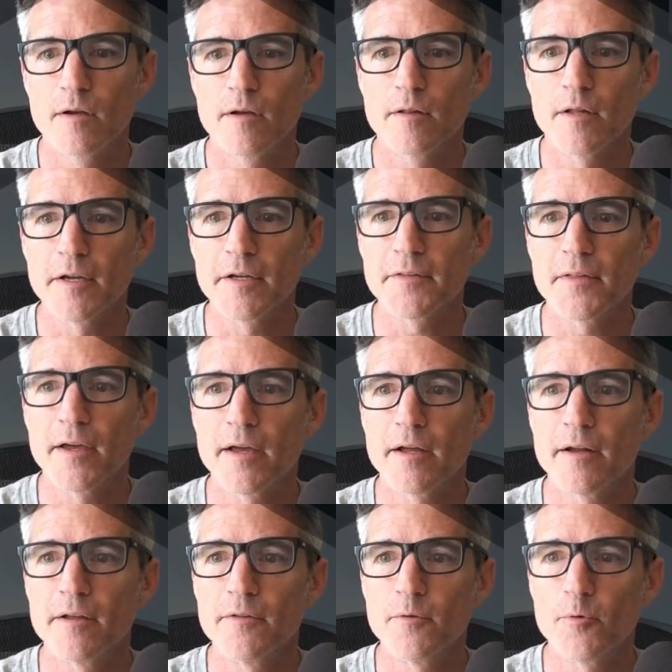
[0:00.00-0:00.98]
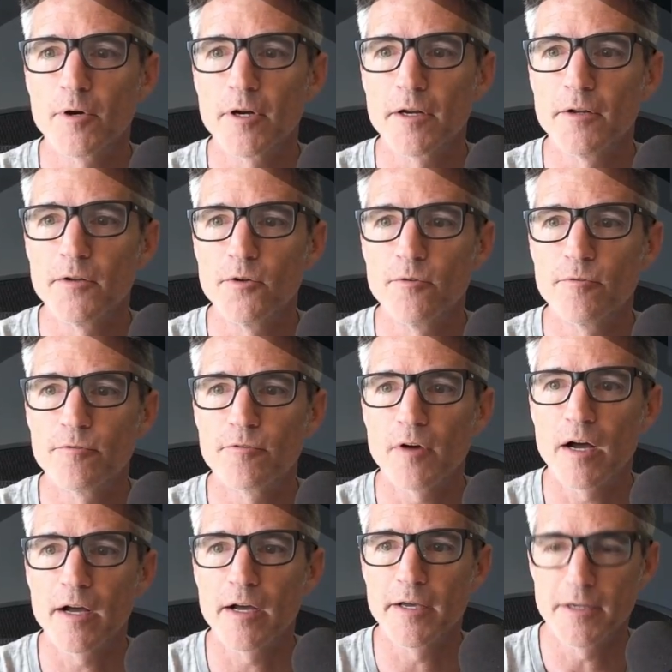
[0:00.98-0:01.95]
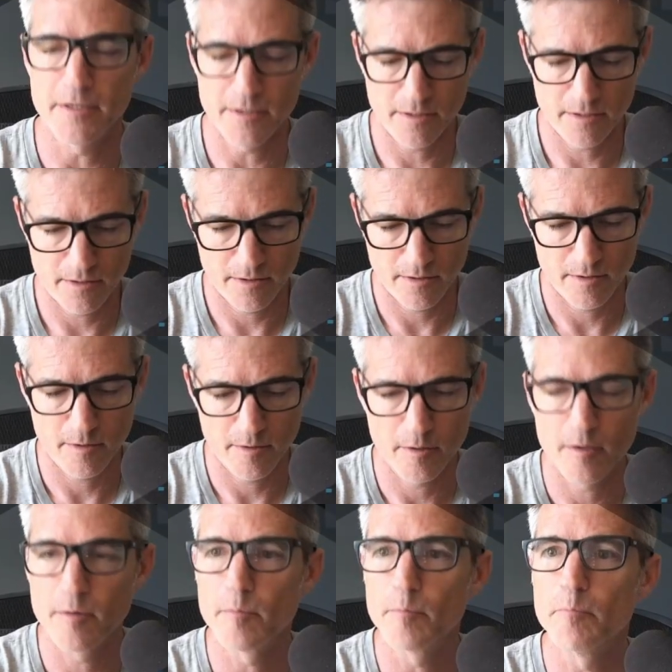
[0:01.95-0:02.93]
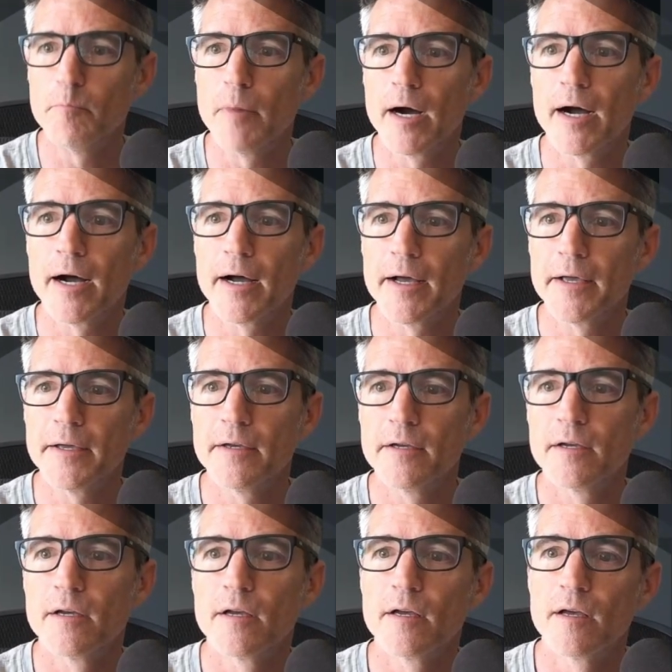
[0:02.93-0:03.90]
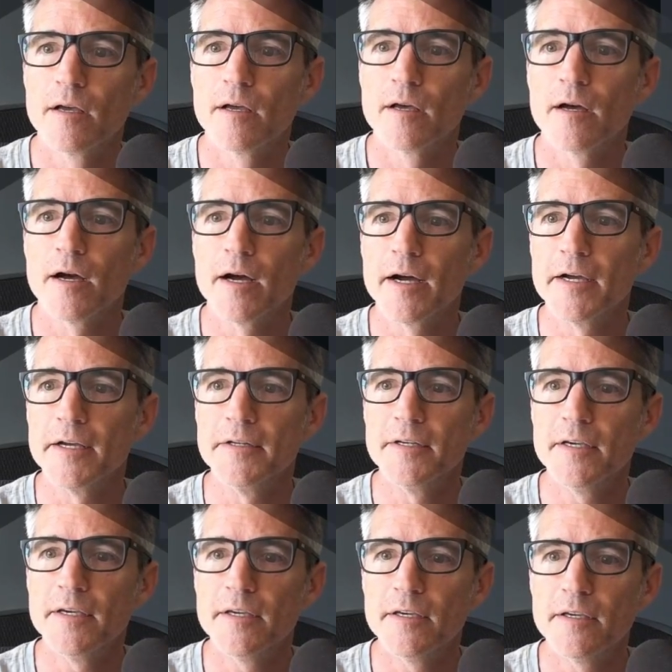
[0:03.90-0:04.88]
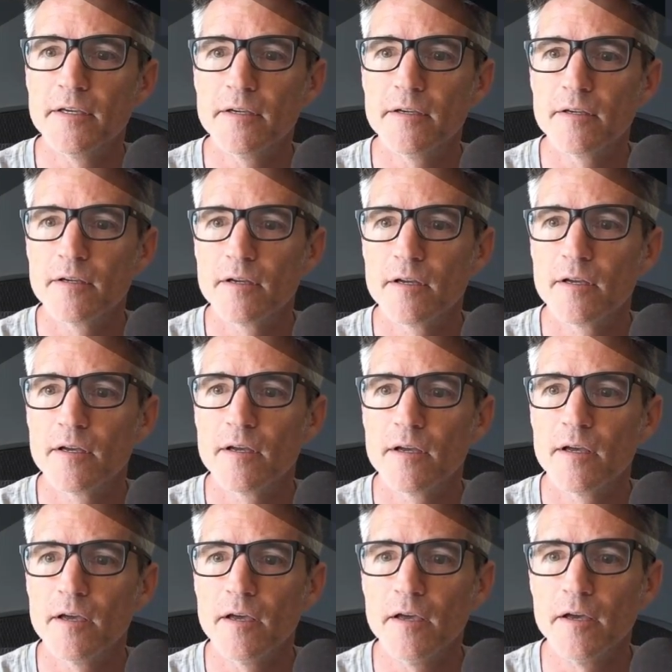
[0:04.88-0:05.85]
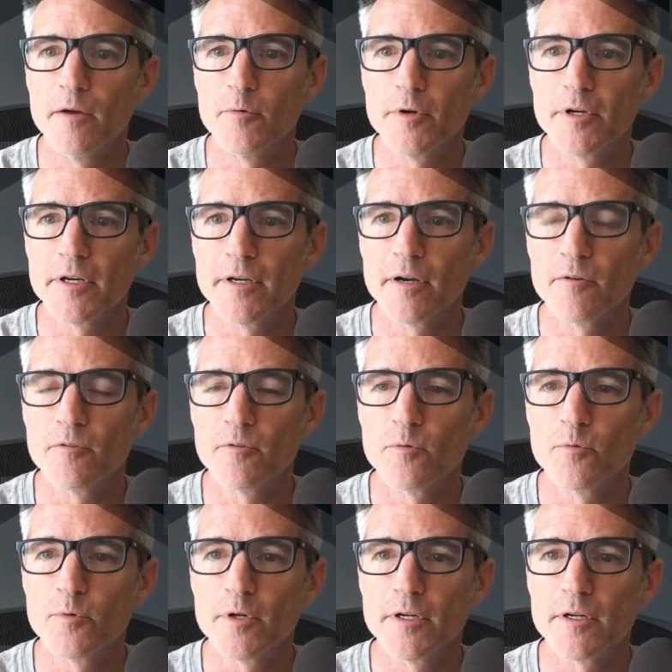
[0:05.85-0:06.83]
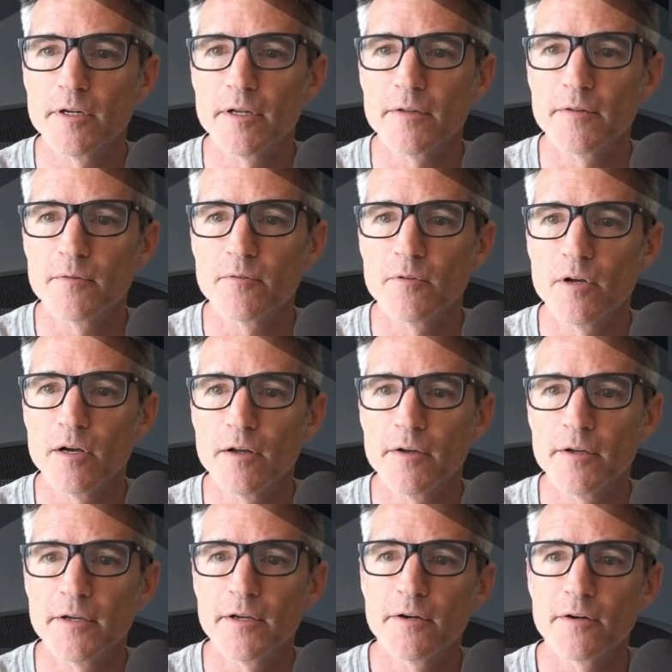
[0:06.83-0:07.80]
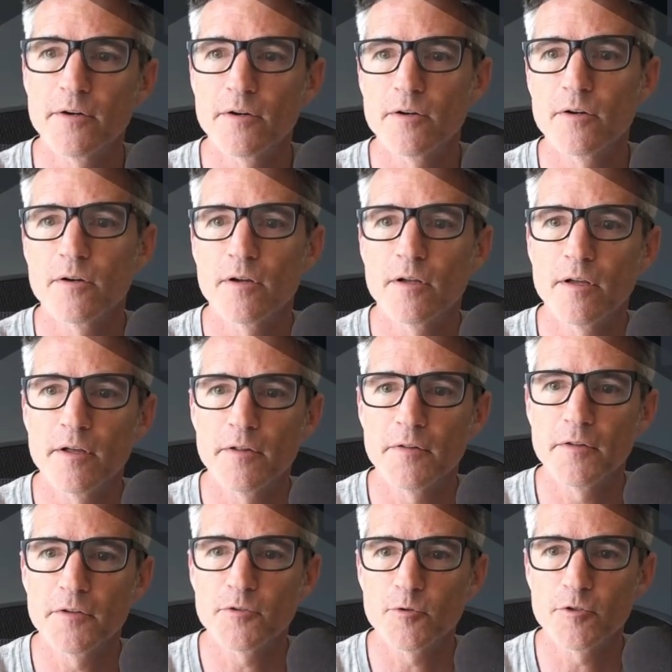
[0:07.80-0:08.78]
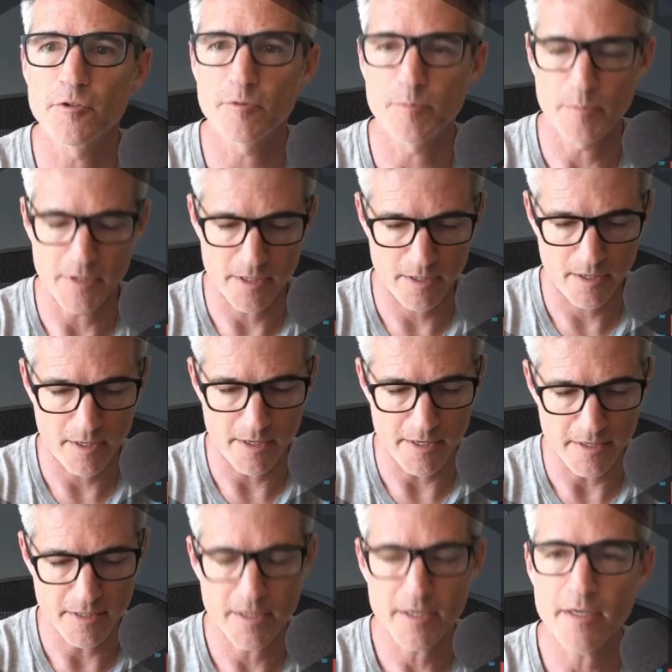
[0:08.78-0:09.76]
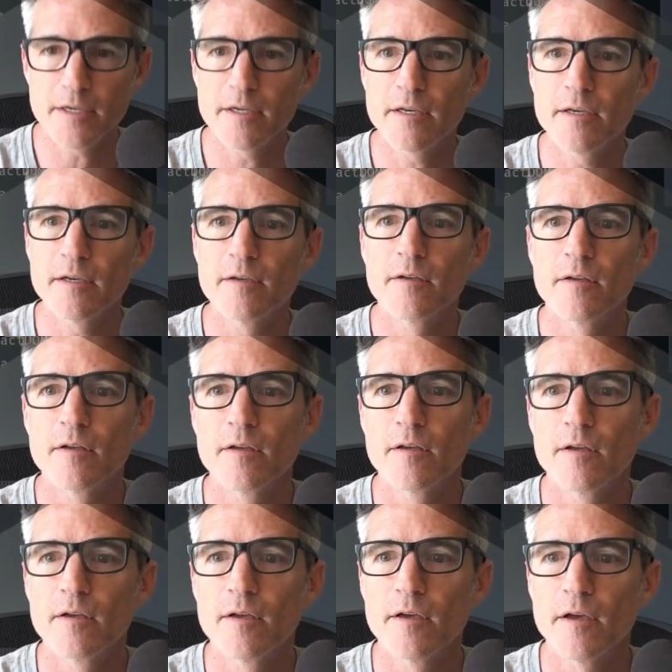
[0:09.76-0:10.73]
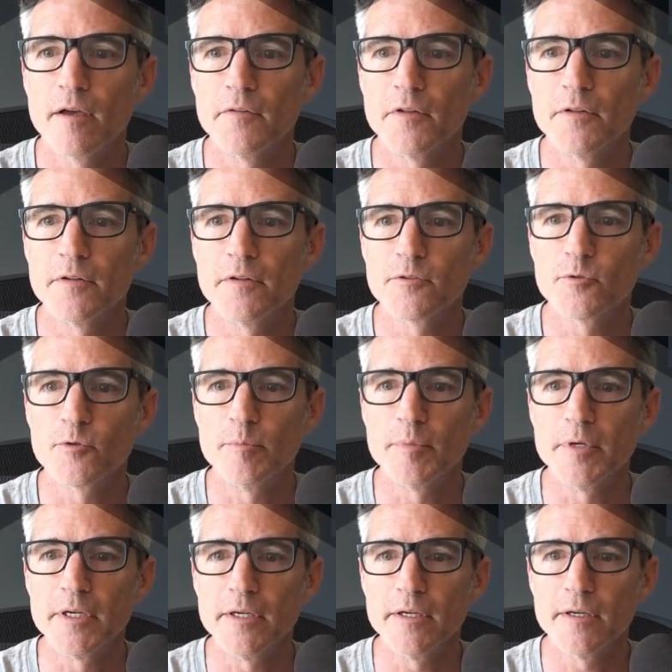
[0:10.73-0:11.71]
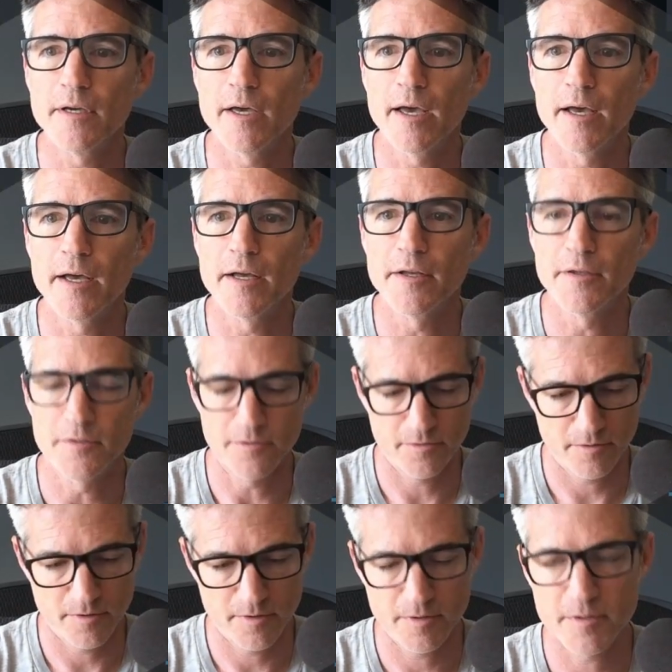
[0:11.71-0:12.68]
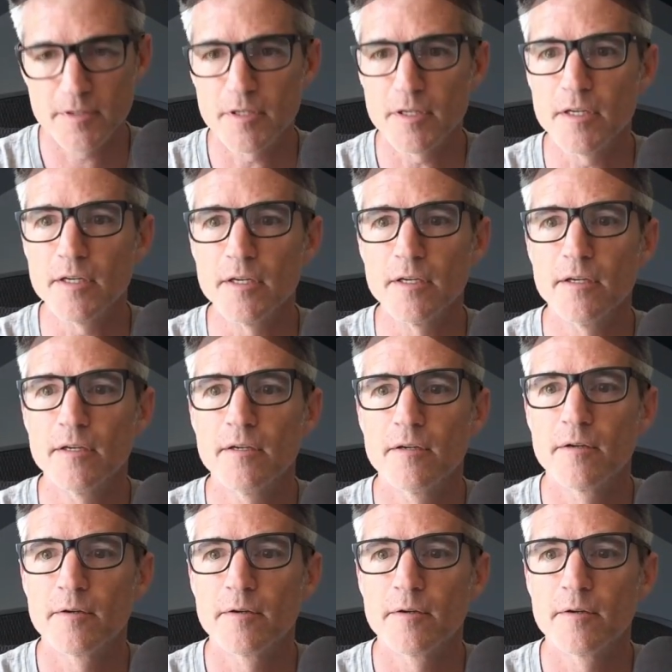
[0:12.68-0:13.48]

like that, and then we're going to do find by ID, and we can get here, and this would just be ID, and then this would be as T,